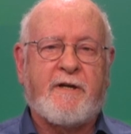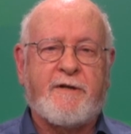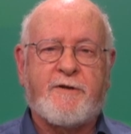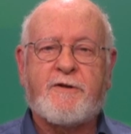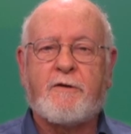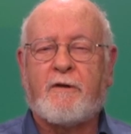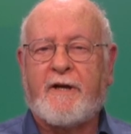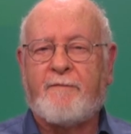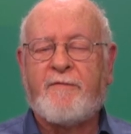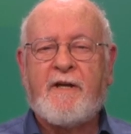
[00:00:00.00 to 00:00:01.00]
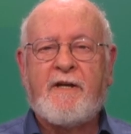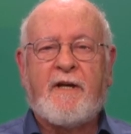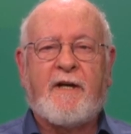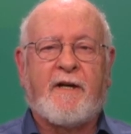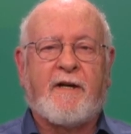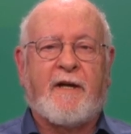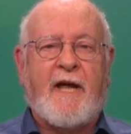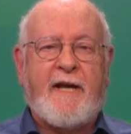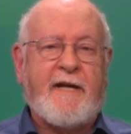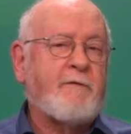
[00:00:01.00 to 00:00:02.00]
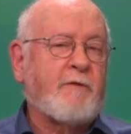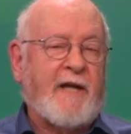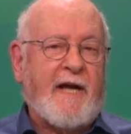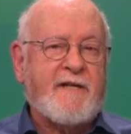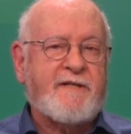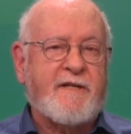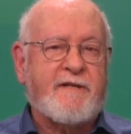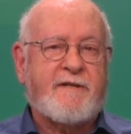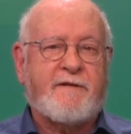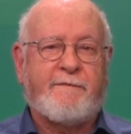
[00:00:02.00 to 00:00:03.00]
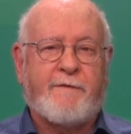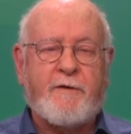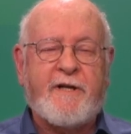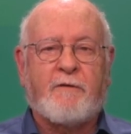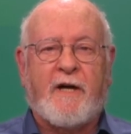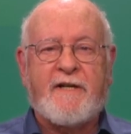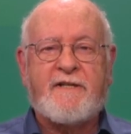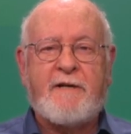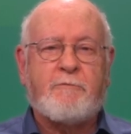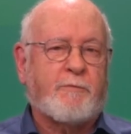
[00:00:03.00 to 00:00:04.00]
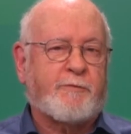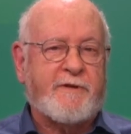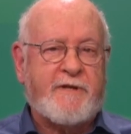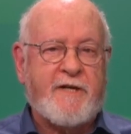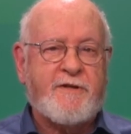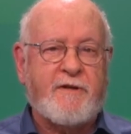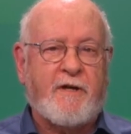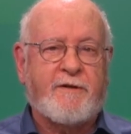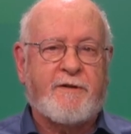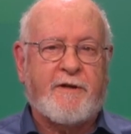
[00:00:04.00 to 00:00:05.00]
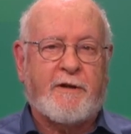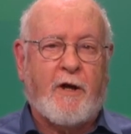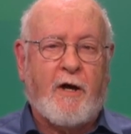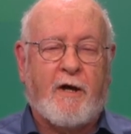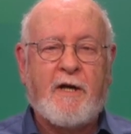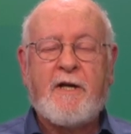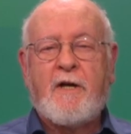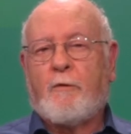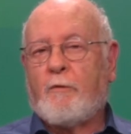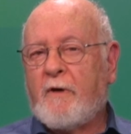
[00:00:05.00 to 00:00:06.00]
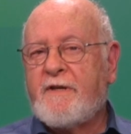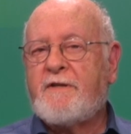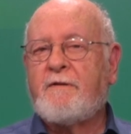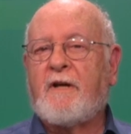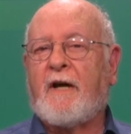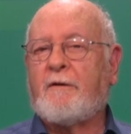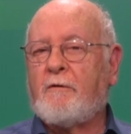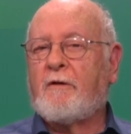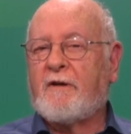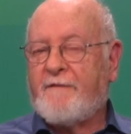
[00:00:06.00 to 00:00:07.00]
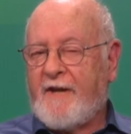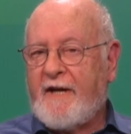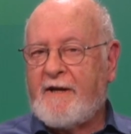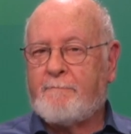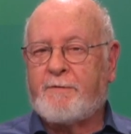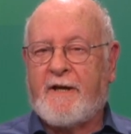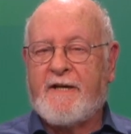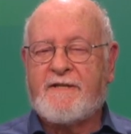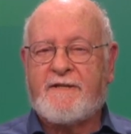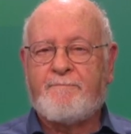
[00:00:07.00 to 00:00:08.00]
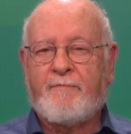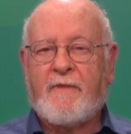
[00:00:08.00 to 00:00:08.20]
ensuring equal access to voting rights, equal protection under the law, once you got all of that in place,